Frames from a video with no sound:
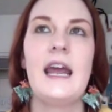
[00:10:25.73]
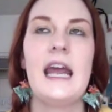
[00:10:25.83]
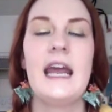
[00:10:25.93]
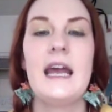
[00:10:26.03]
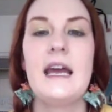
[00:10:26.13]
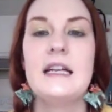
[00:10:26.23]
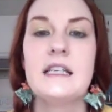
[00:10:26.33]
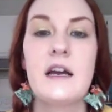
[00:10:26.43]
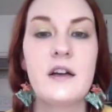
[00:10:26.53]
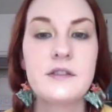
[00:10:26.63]
And
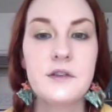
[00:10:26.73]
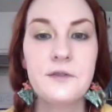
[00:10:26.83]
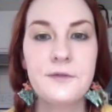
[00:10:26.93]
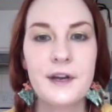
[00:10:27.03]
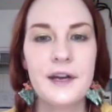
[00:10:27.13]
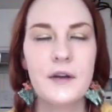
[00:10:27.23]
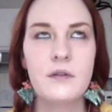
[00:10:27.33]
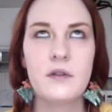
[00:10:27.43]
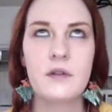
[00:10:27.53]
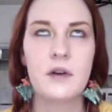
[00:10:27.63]
I also
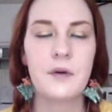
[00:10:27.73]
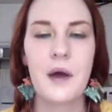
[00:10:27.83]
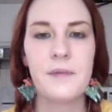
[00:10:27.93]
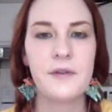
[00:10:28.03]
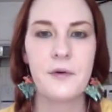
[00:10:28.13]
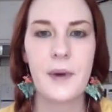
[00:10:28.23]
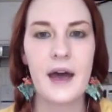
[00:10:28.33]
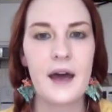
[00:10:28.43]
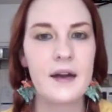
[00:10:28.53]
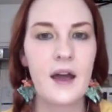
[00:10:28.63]
found, oh, I'm so bad,